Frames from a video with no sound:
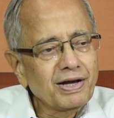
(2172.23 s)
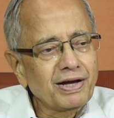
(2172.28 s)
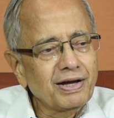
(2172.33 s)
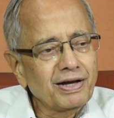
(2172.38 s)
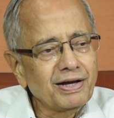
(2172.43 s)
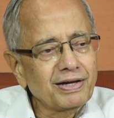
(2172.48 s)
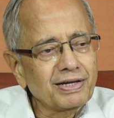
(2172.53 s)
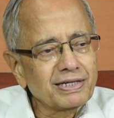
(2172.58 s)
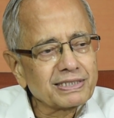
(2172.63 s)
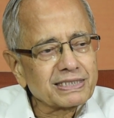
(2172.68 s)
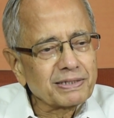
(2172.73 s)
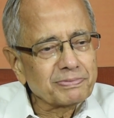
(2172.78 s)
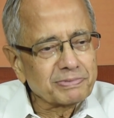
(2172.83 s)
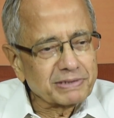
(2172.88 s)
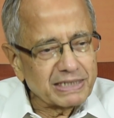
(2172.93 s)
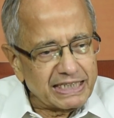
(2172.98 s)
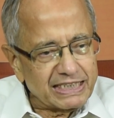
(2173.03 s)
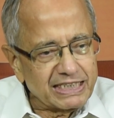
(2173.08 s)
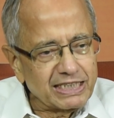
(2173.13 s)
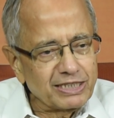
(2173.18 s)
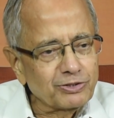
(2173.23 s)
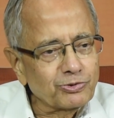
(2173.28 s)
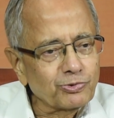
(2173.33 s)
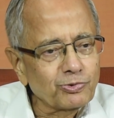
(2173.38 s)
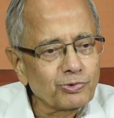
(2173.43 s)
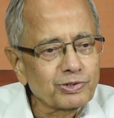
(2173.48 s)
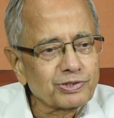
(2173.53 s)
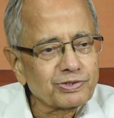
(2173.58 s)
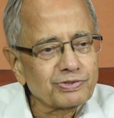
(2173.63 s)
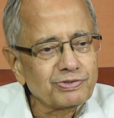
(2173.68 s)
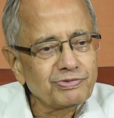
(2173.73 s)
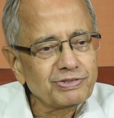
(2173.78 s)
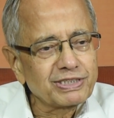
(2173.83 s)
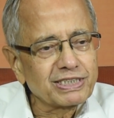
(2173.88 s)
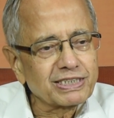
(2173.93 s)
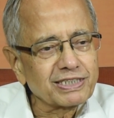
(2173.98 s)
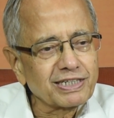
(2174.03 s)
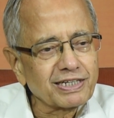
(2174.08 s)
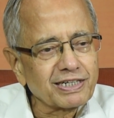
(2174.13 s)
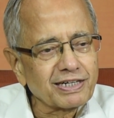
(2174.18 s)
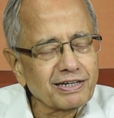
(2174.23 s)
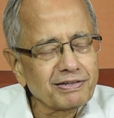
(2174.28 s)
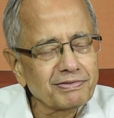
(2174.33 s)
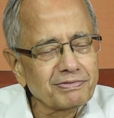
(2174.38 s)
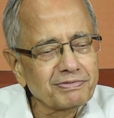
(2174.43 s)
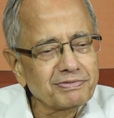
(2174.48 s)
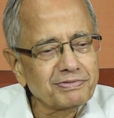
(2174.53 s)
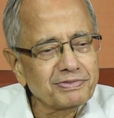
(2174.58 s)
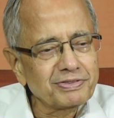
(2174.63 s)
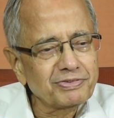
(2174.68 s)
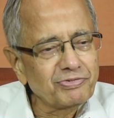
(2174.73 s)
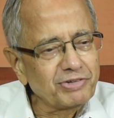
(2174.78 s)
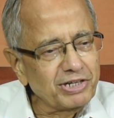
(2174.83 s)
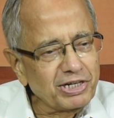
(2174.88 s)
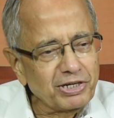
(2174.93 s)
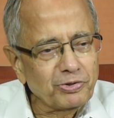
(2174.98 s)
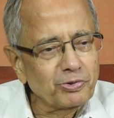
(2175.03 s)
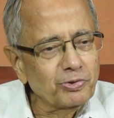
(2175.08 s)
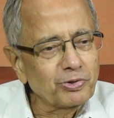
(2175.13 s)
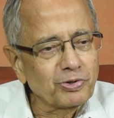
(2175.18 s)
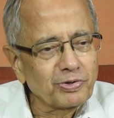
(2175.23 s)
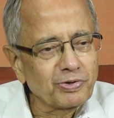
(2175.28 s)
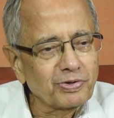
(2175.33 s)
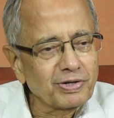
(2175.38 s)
some sketching tools which are very good,